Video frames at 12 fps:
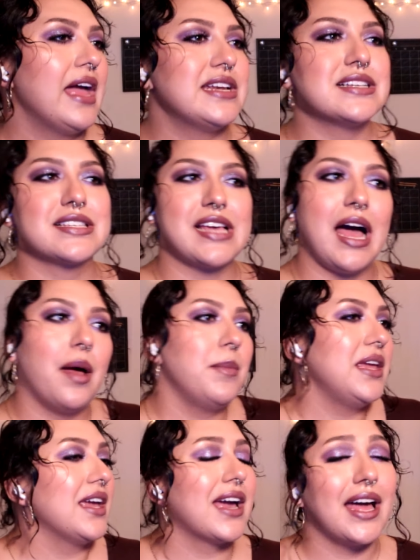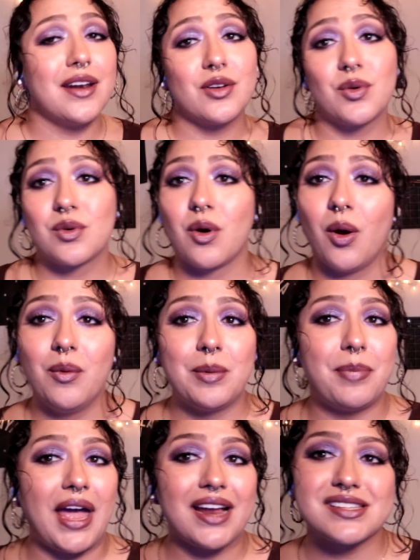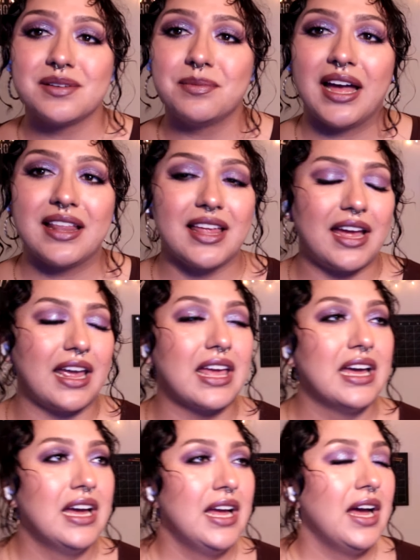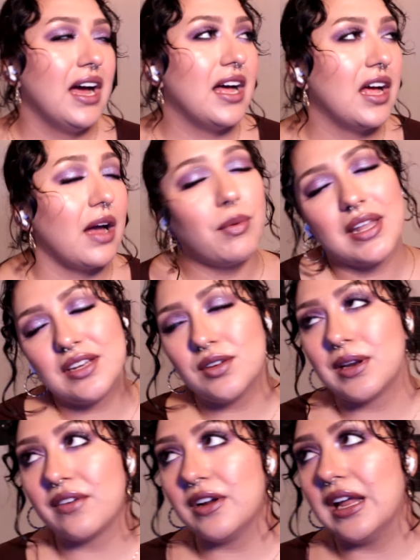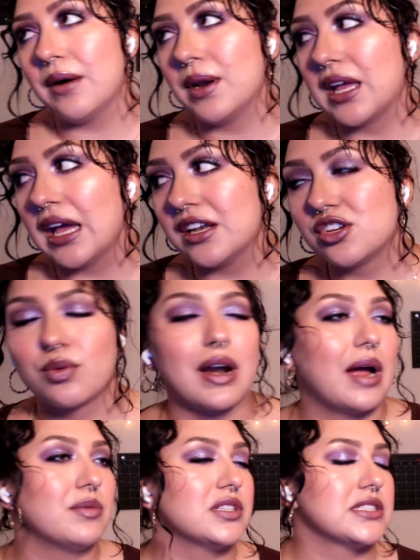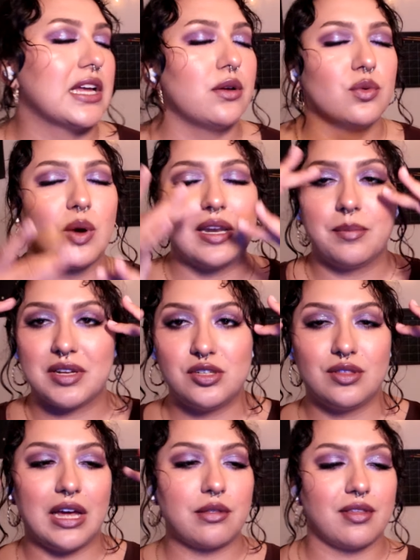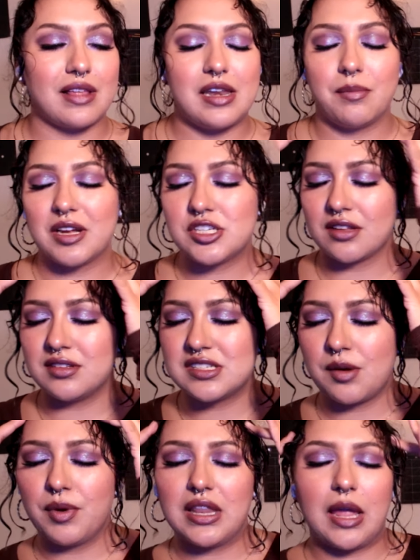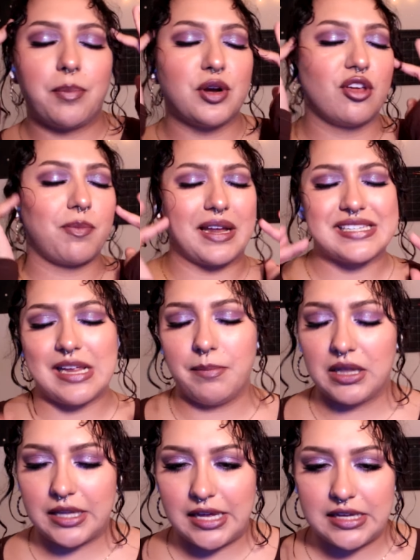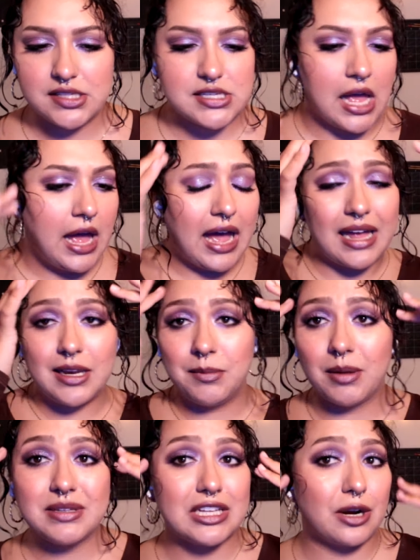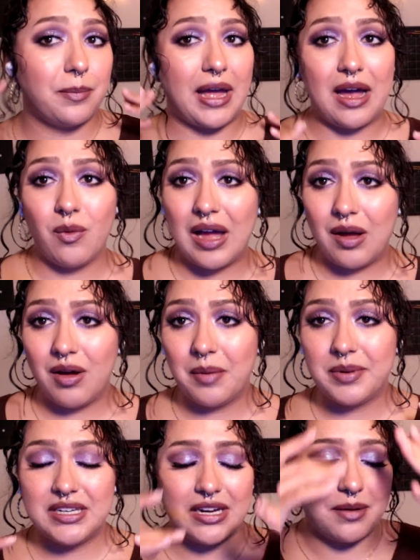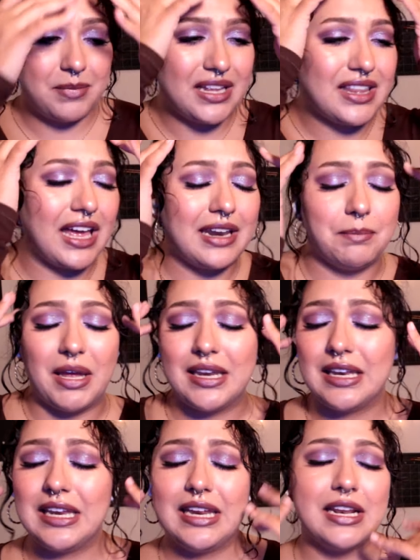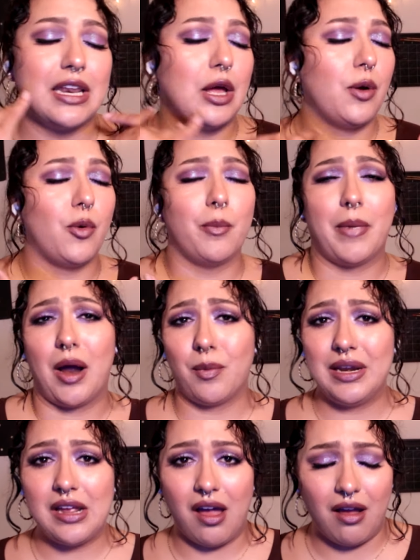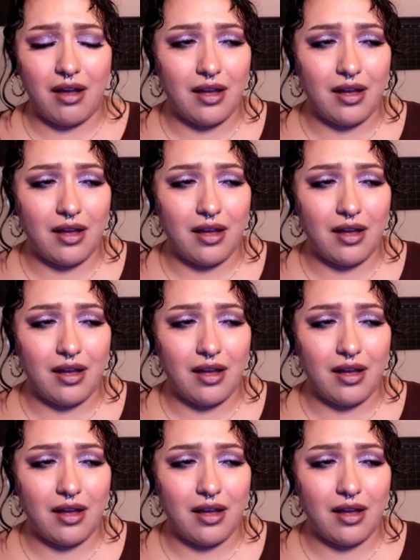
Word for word: and it's got me kind of growing back to my like uh well I do it every now and again to where I'm just like, ooh, I need my two thousands, I need my Justin Timberlake produced by Timberland, I need maybe a little Bow Wow up in here, I mean I probably need a little Marion,